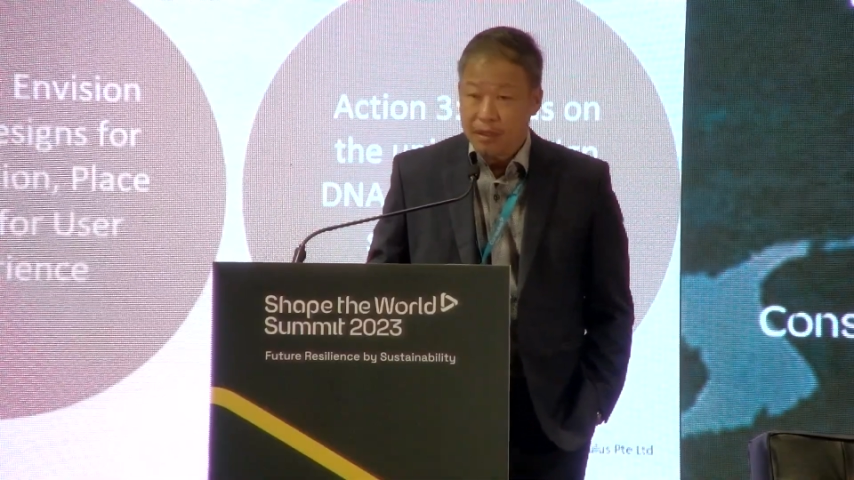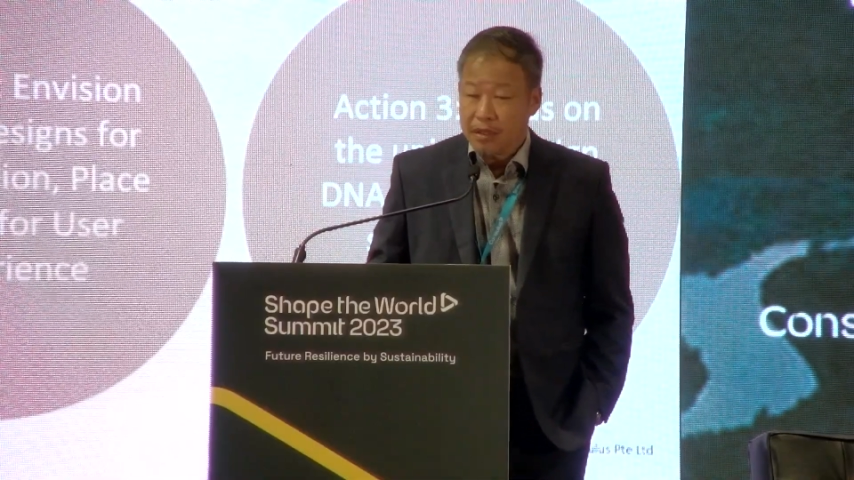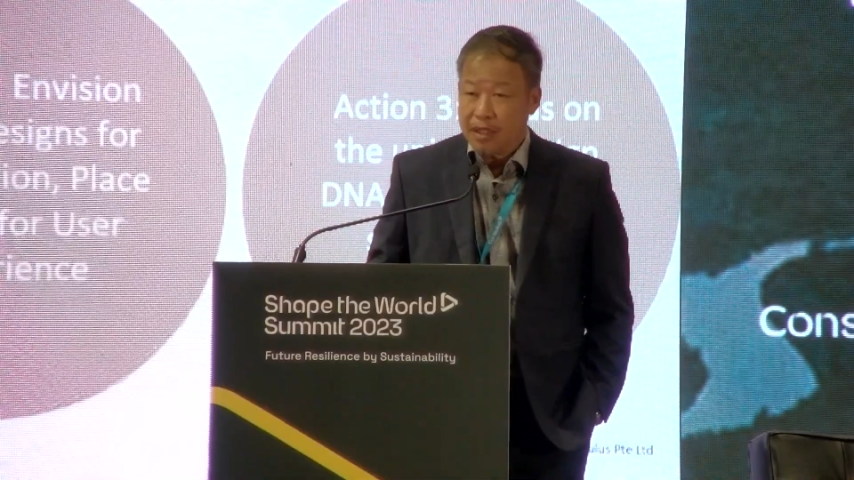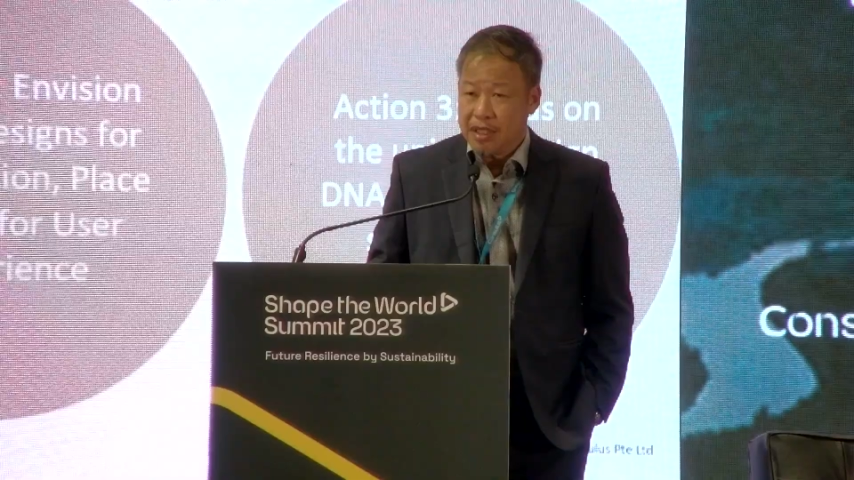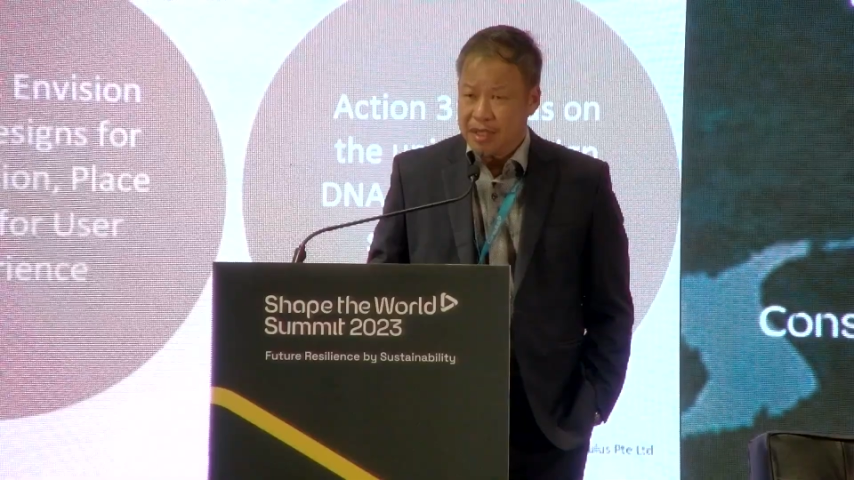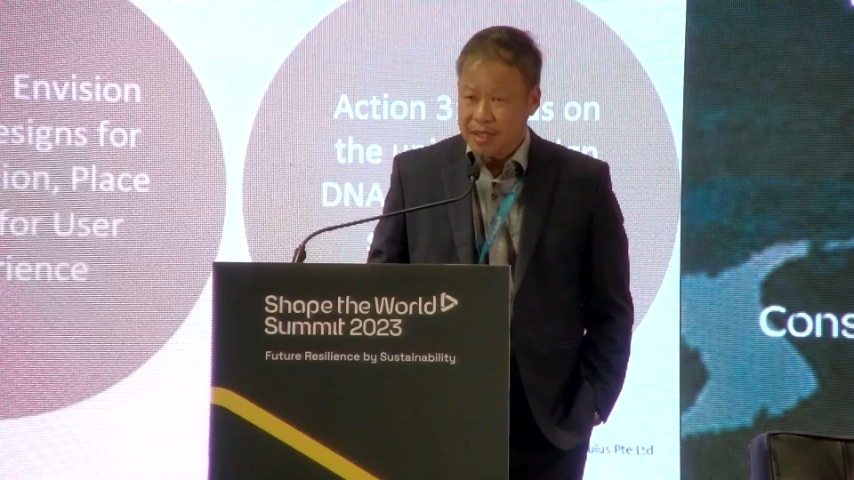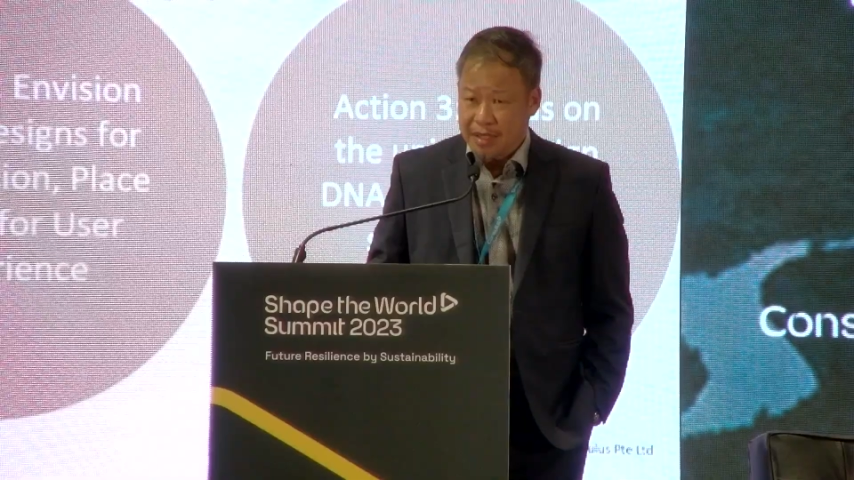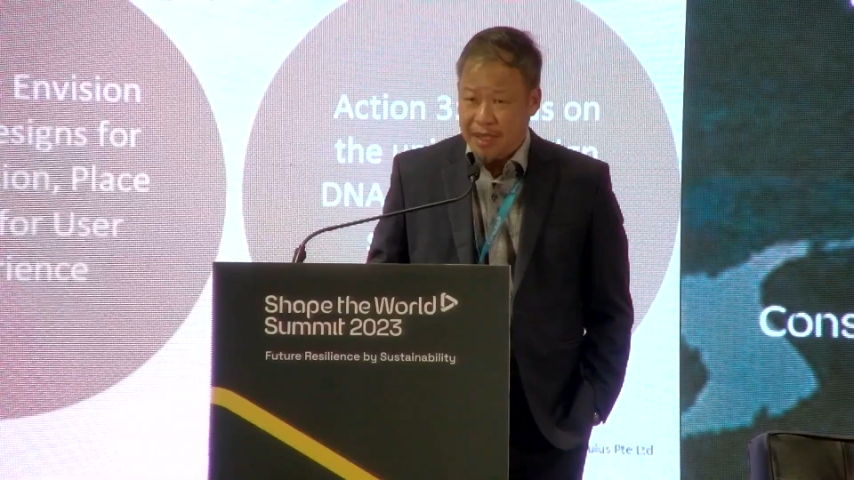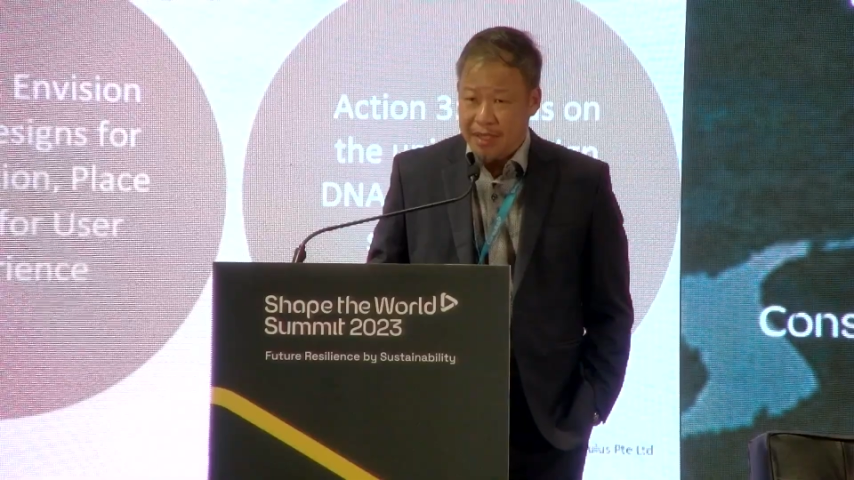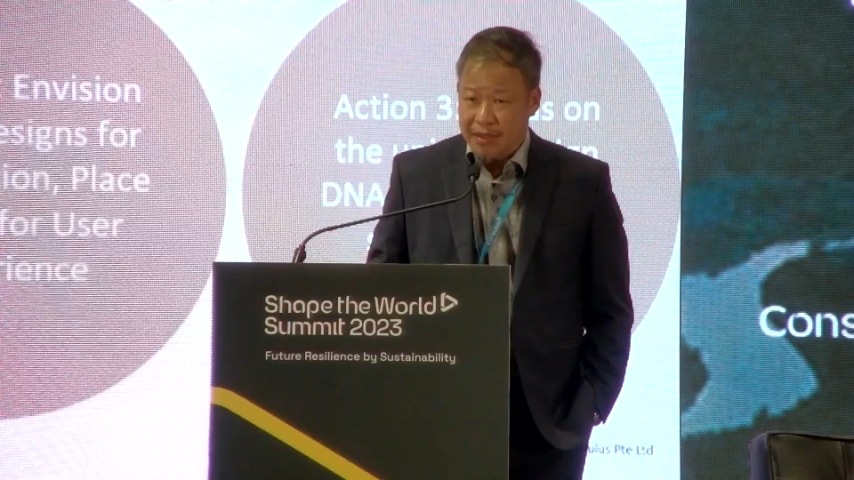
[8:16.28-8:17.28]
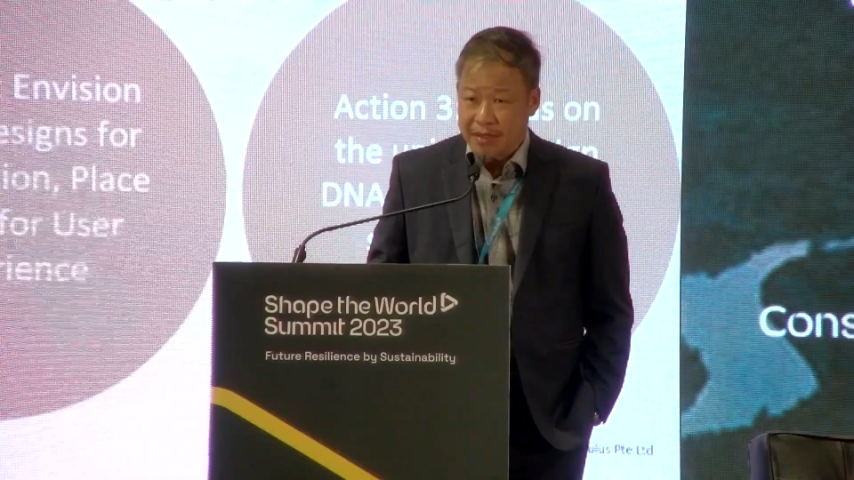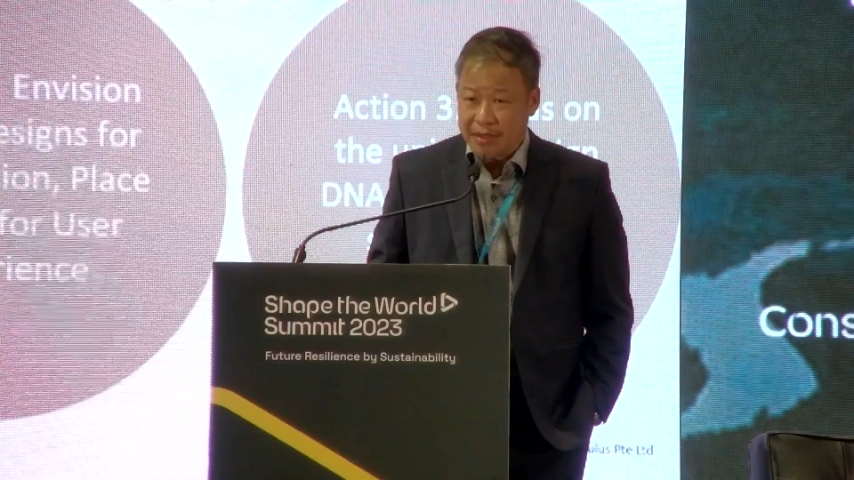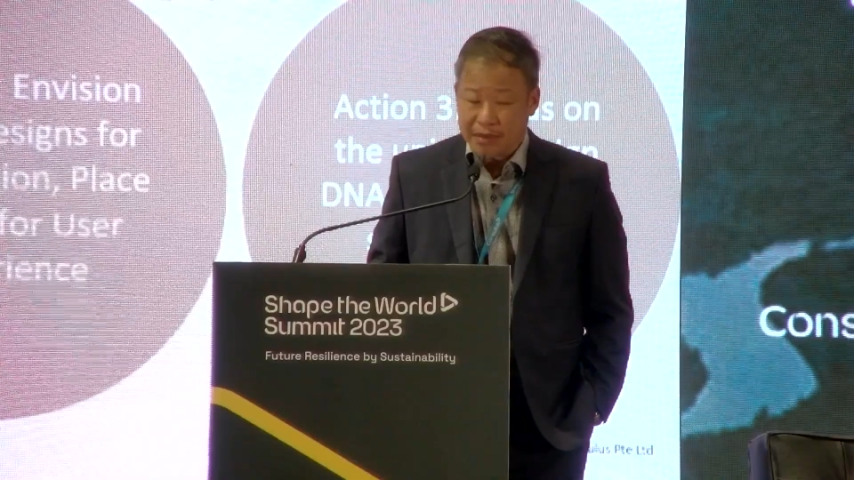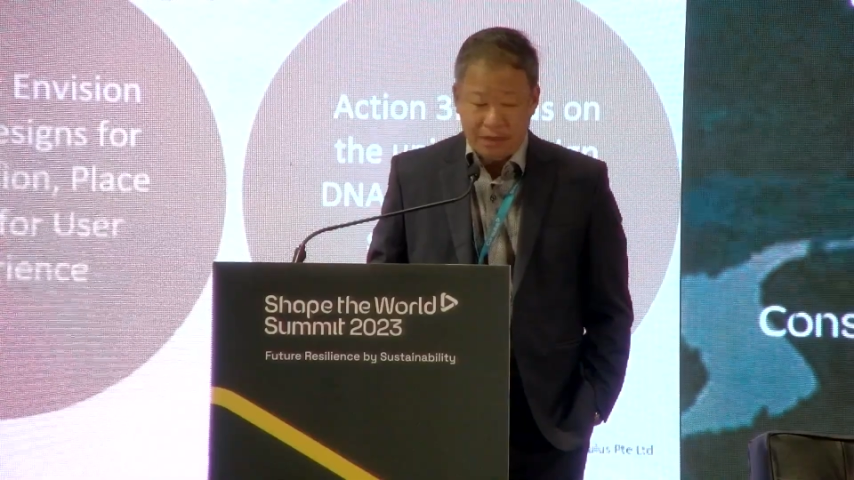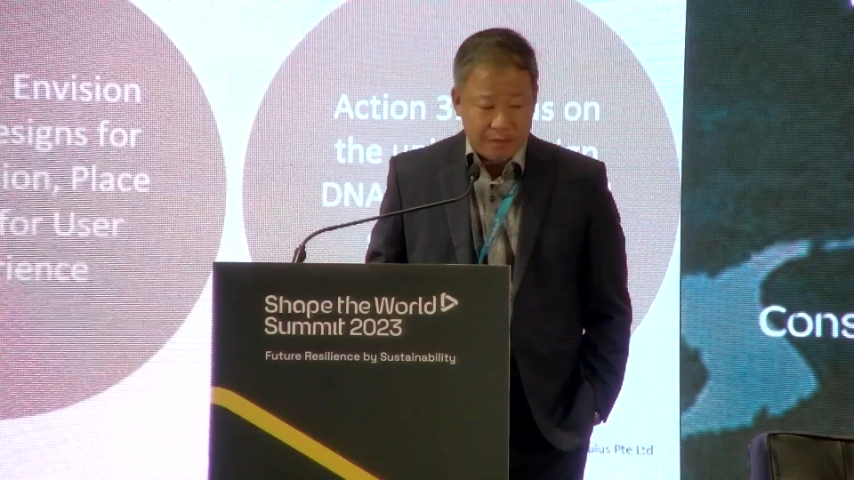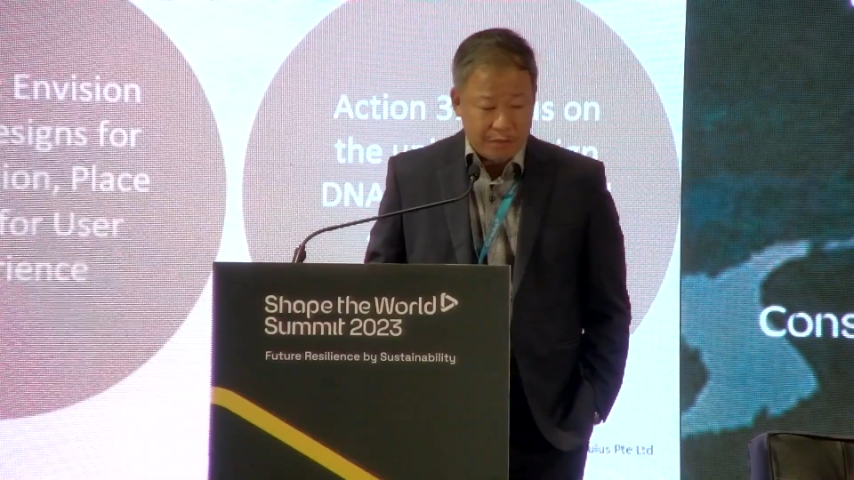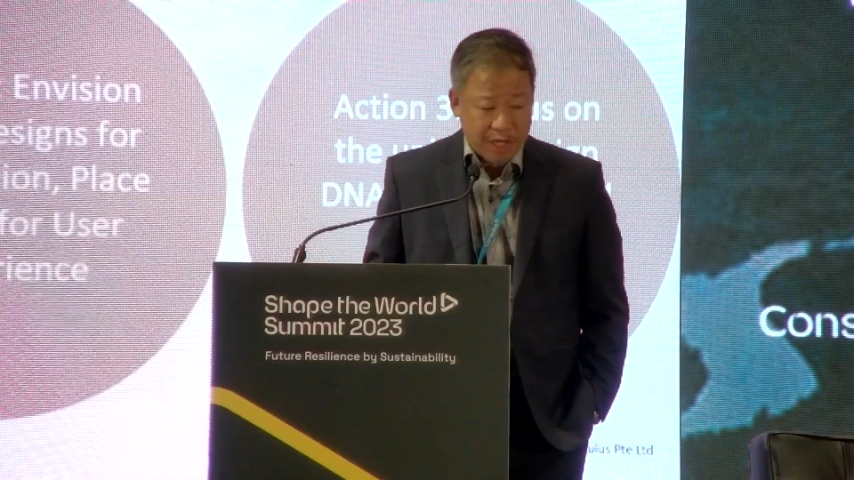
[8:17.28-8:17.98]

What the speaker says: In this case, we